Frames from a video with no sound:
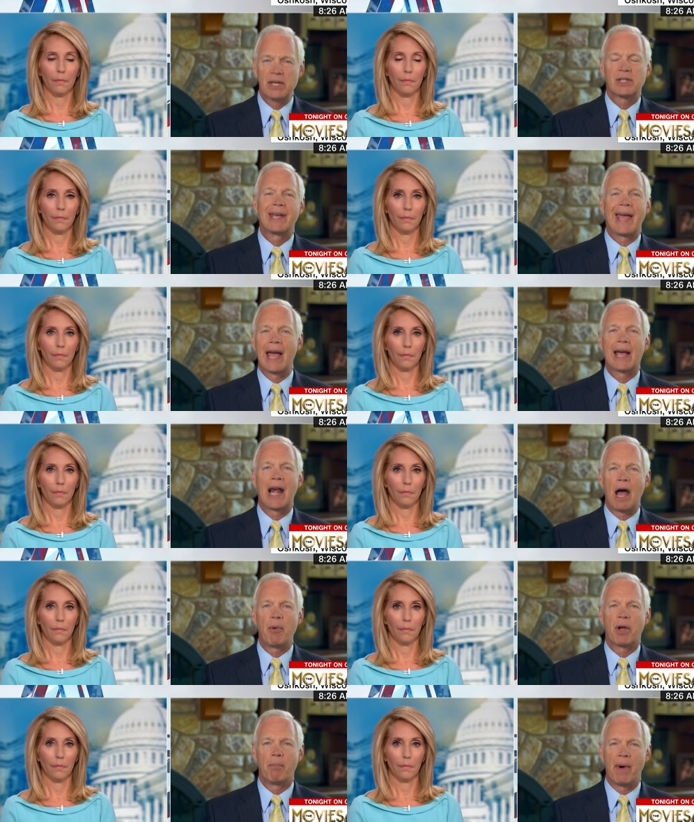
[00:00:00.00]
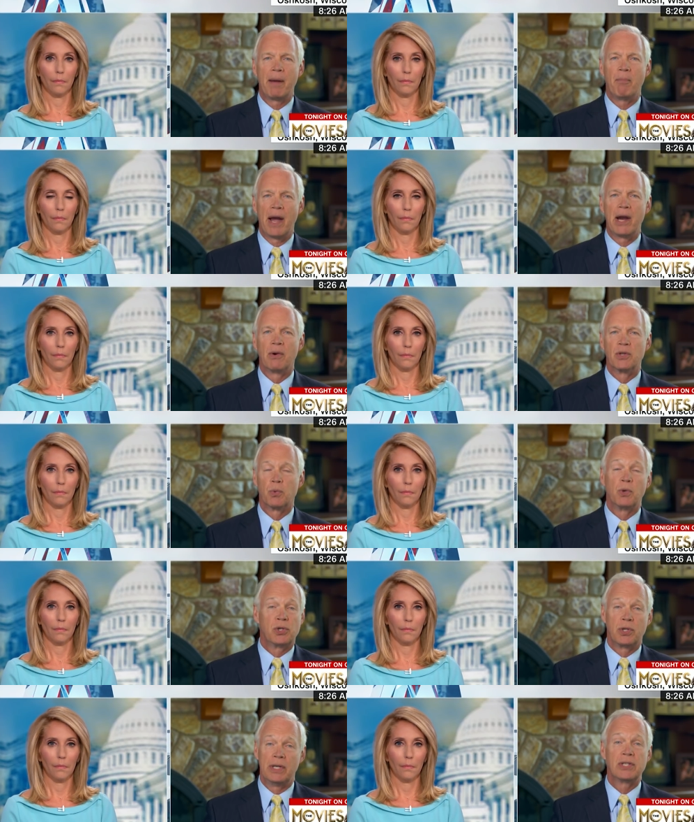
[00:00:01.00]
Speaker 1: basically economic mi- migrants,
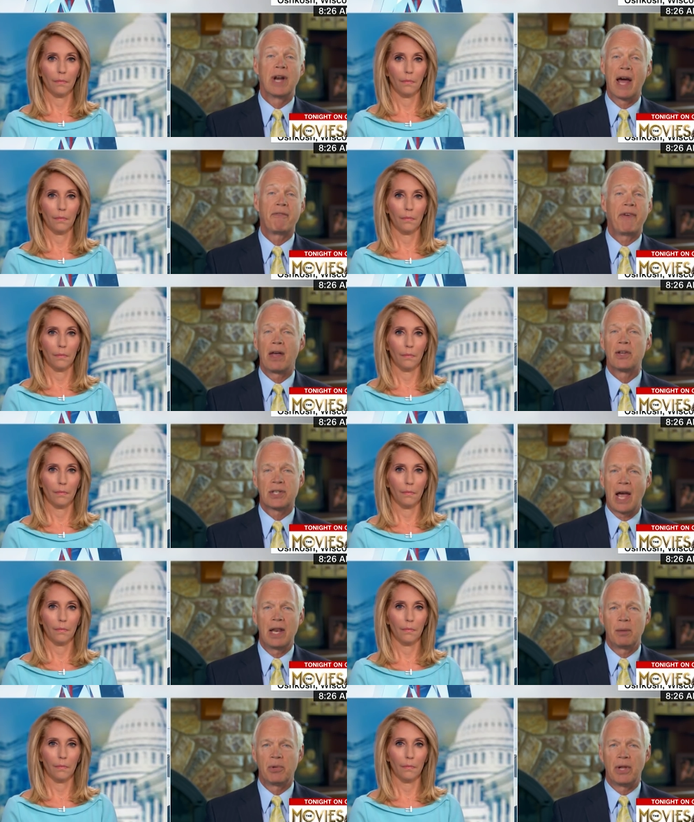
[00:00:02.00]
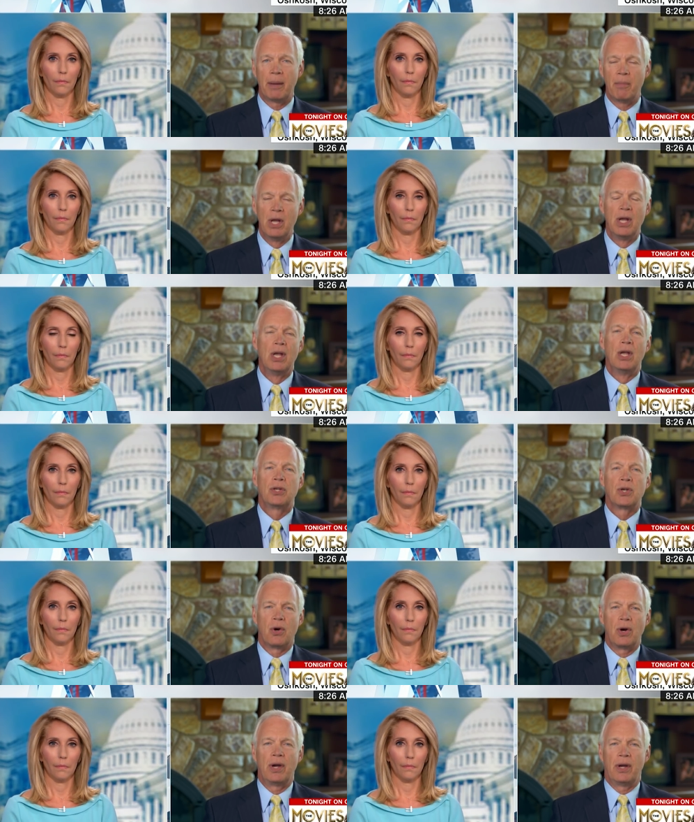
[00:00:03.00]
which is not a valid asylum claim.
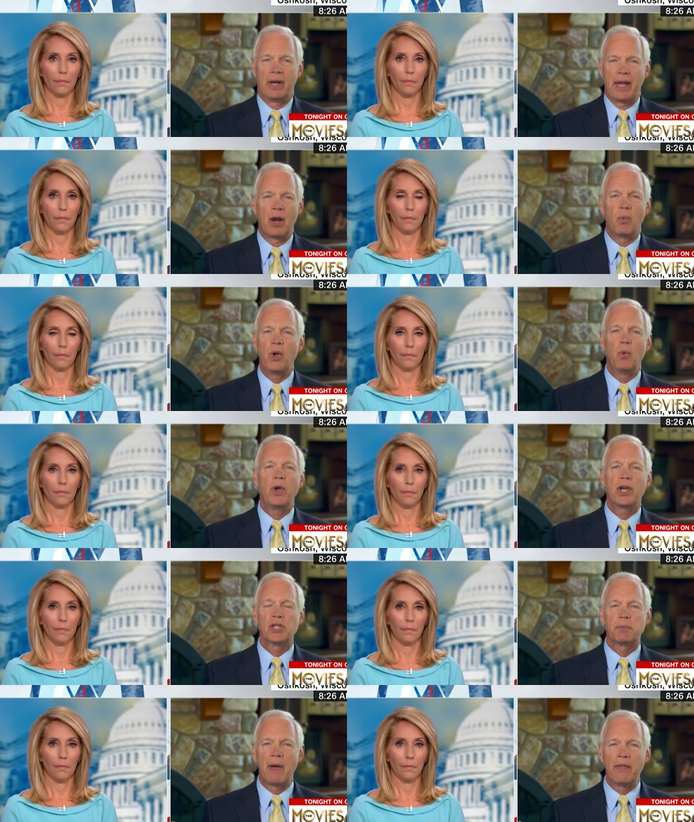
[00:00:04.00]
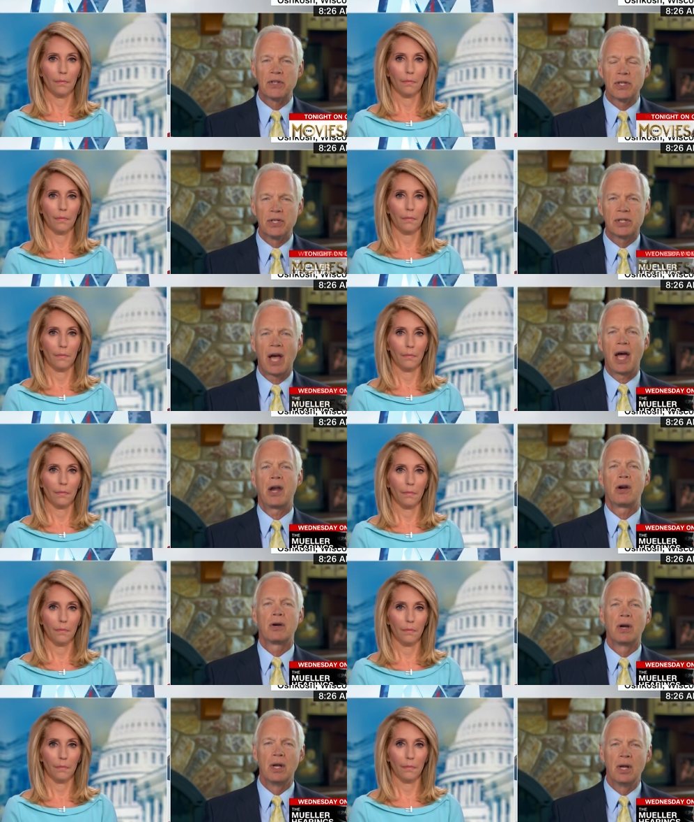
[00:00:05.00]
So again, we, we could spend this
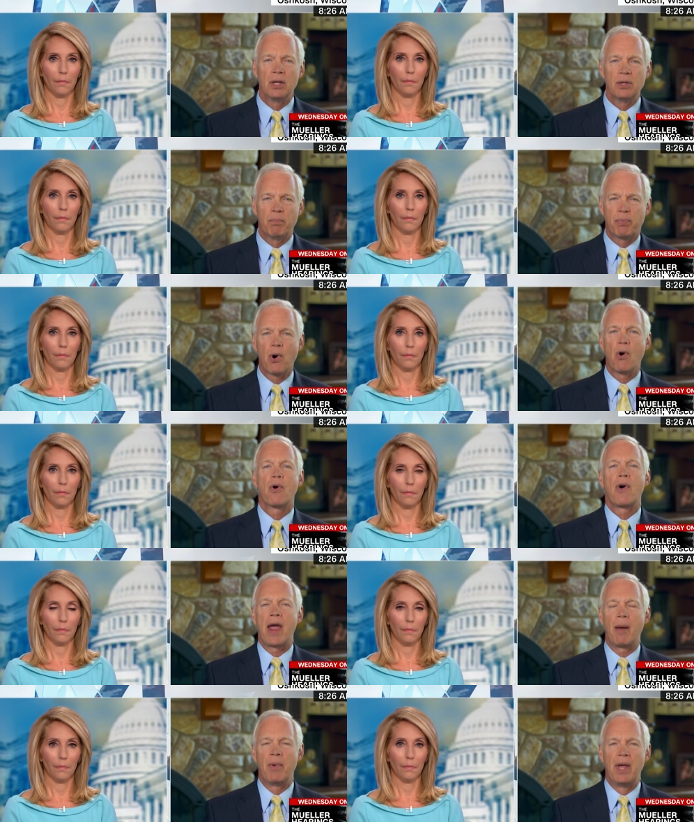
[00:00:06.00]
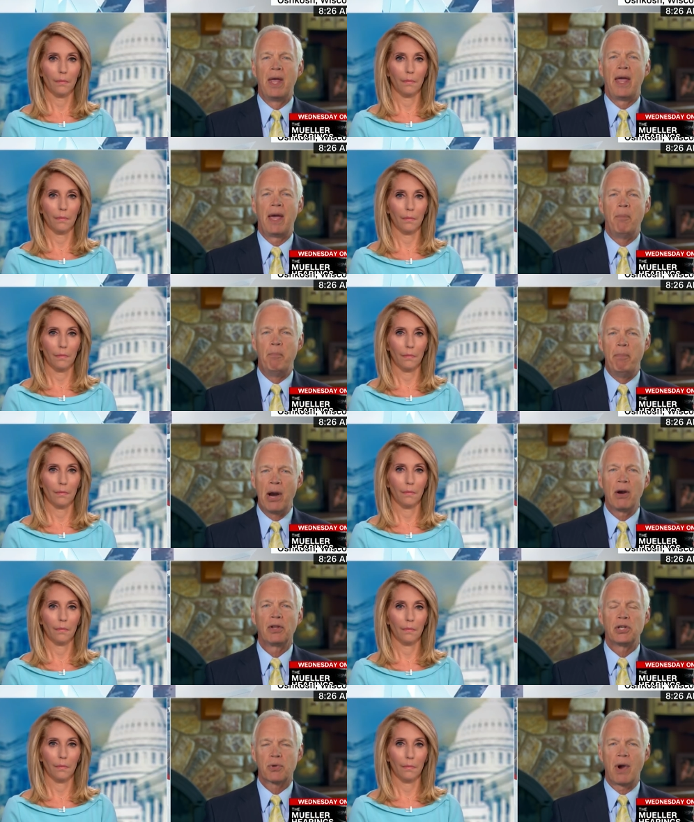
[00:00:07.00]
entire program mm-hmm. and
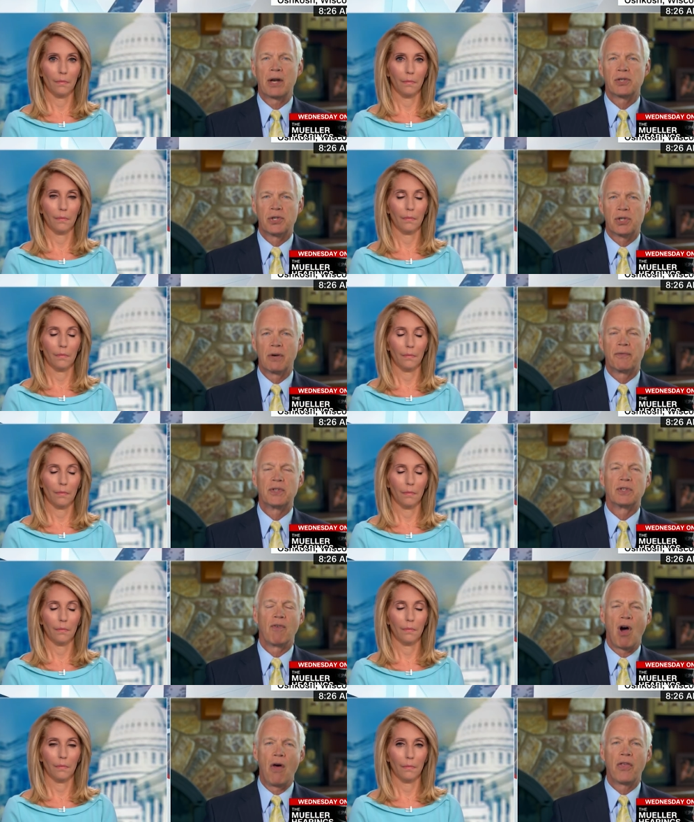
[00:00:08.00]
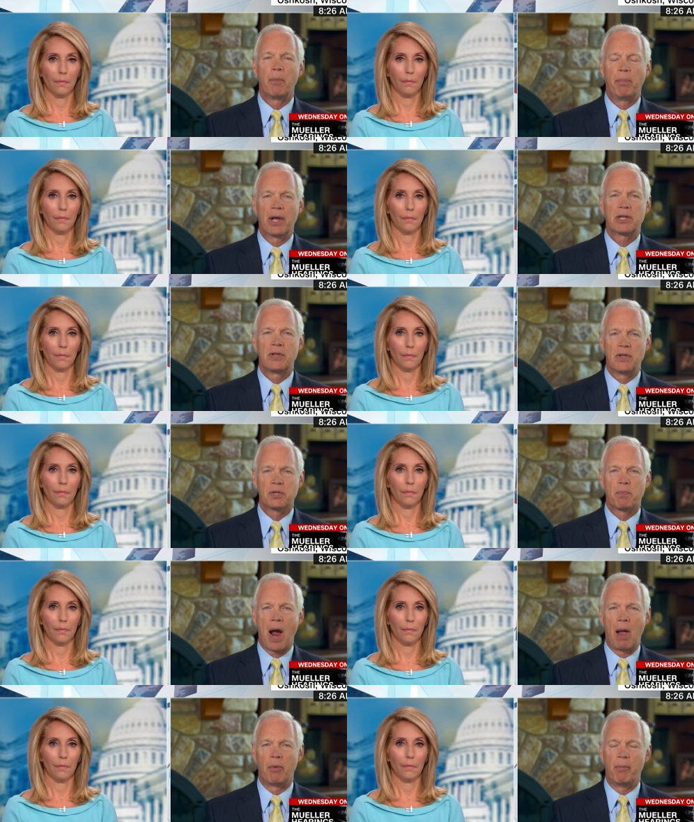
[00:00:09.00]
barely scratch the surface of all the complexity of this
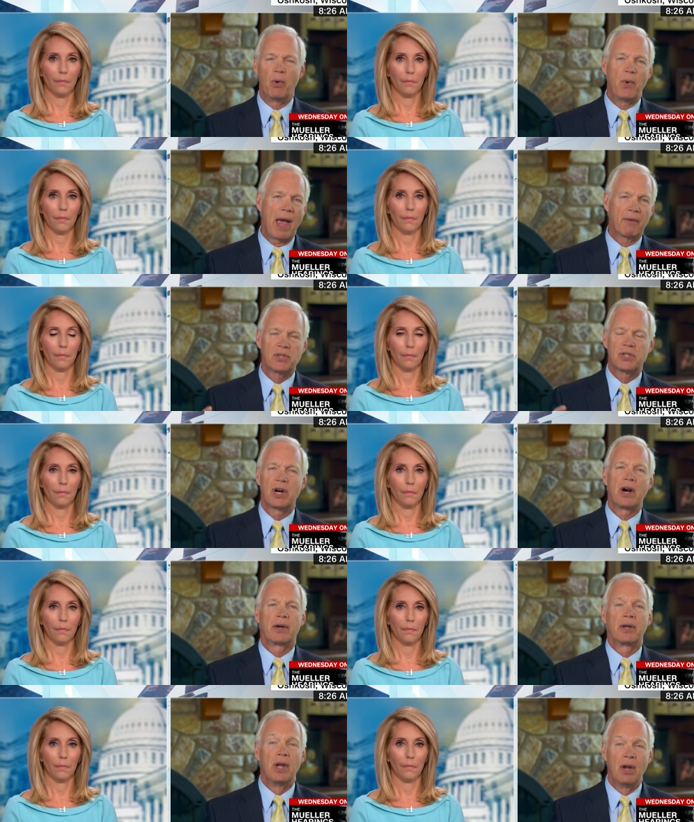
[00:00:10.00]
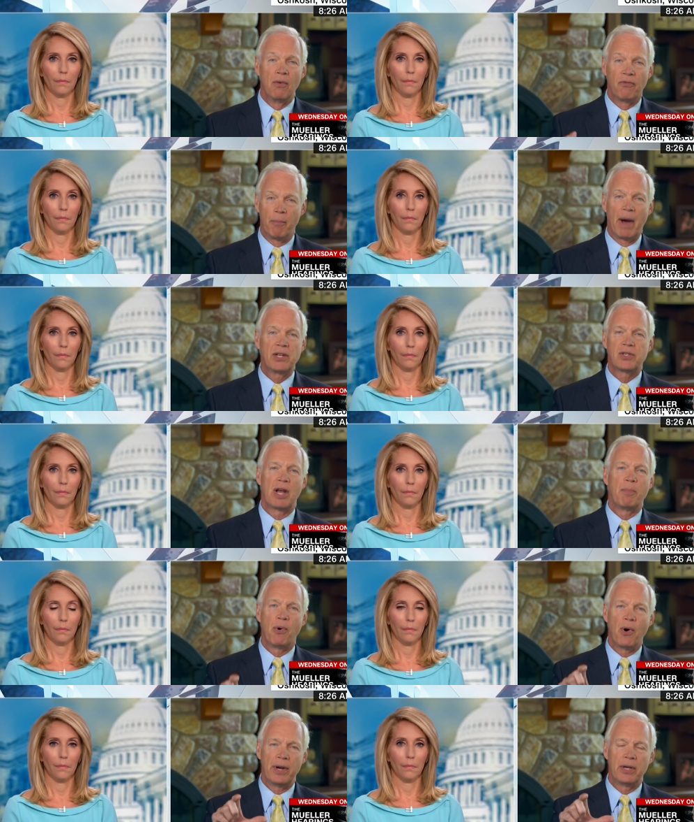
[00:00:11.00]
problem, but we have to start, from my
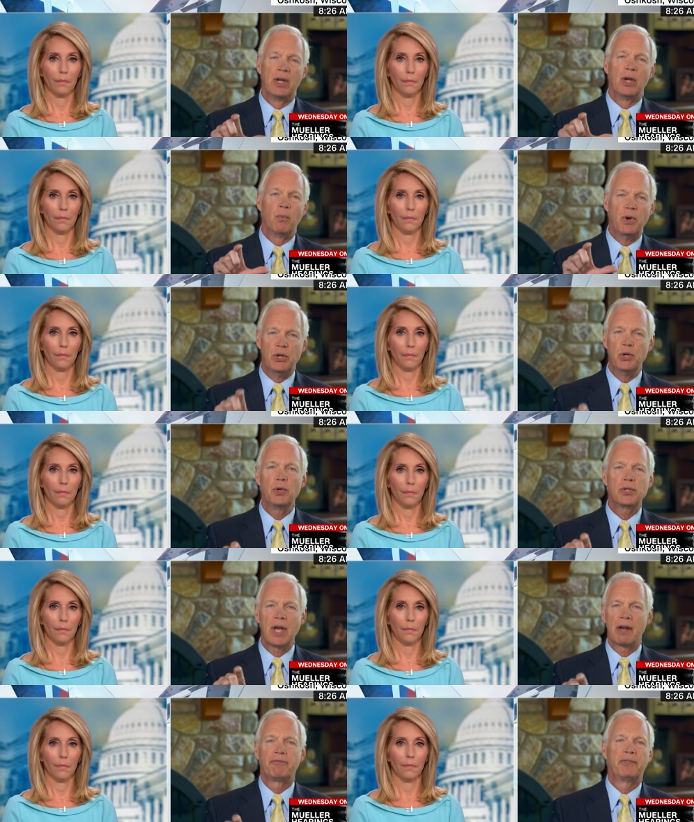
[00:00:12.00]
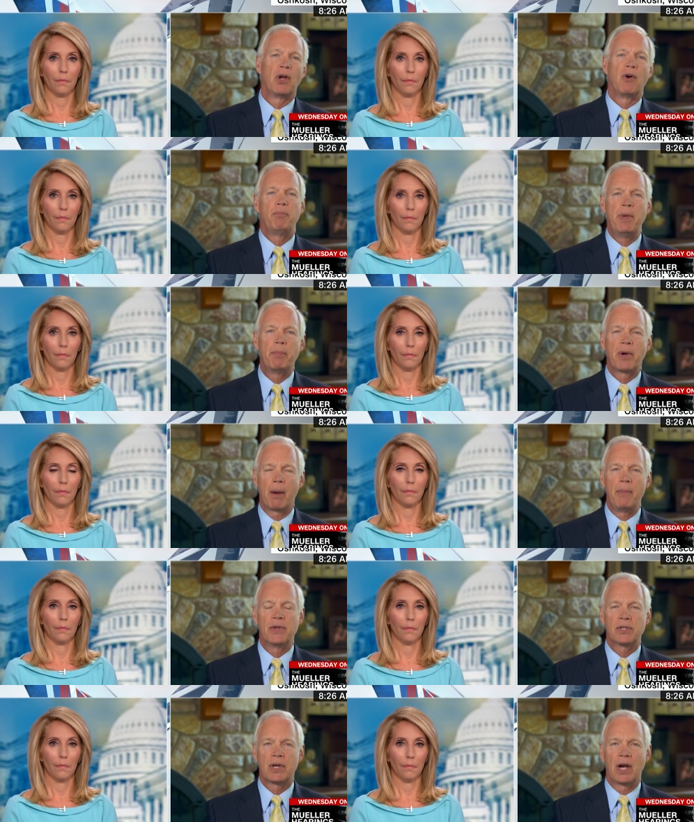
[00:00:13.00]
standpoint, reduce that flow of people coming
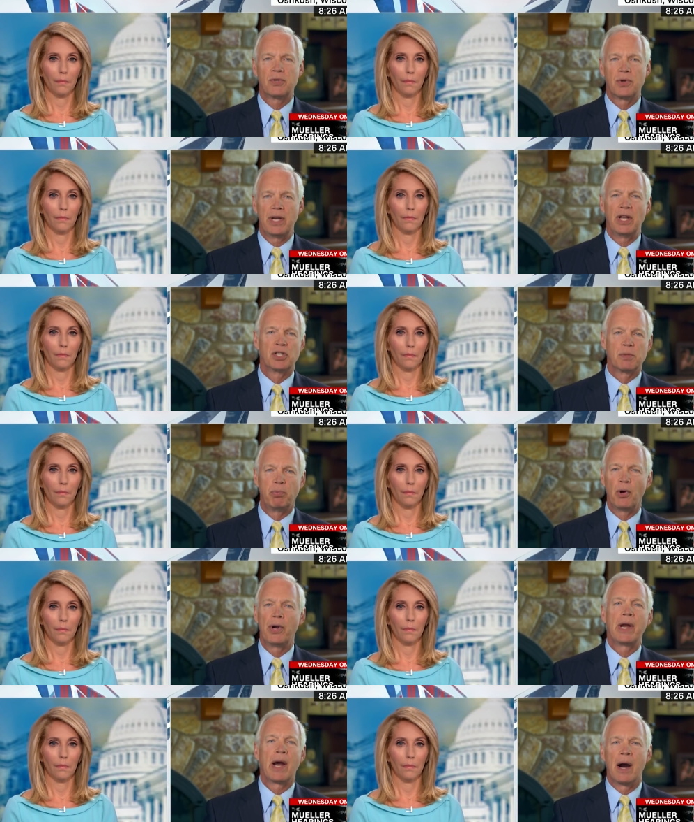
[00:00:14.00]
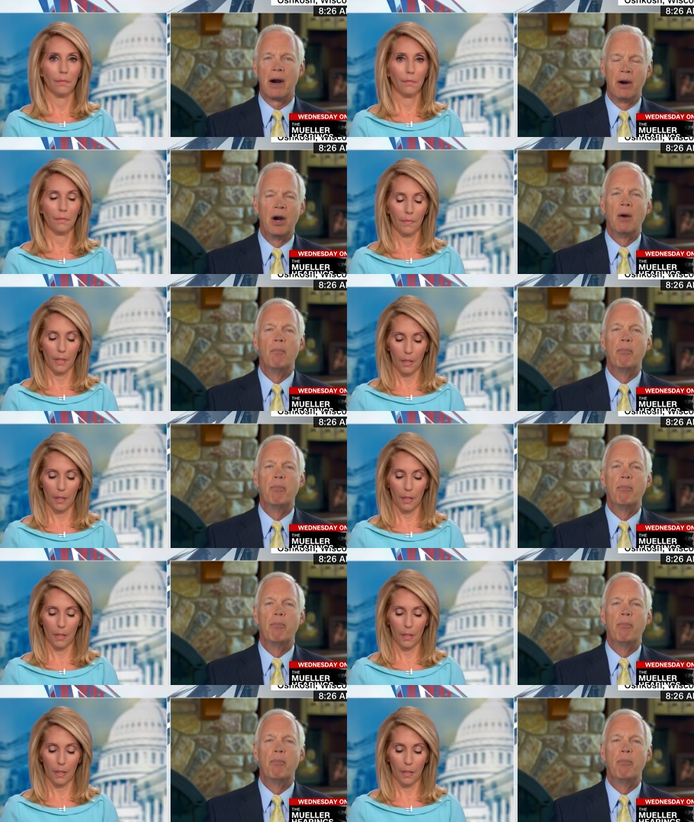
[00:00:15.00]
to this country, exploiting our